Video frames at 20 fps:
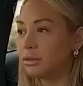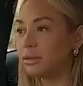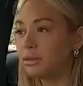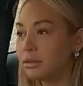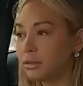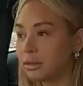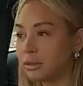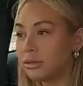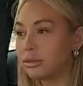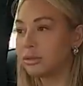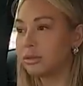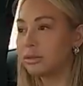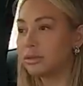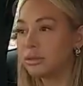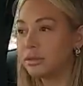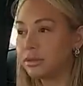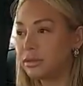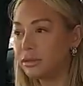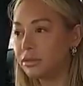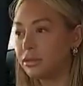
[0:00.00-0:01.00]

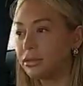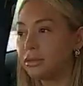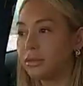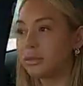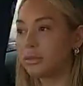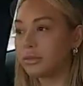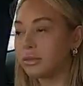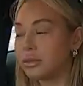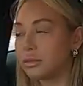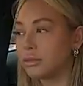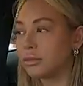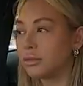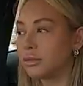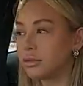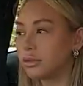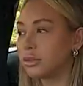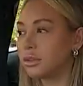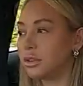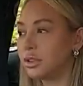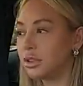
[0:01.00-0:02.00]

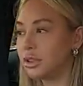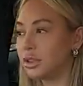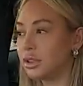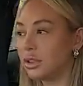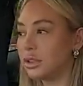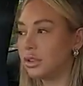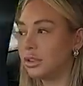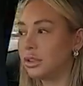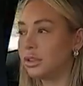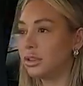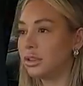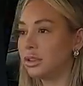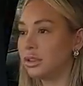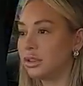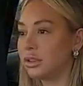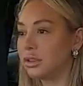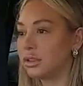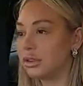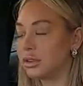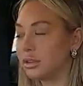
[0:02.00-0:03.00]

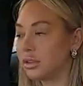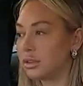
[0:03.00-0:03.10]
(not speaking)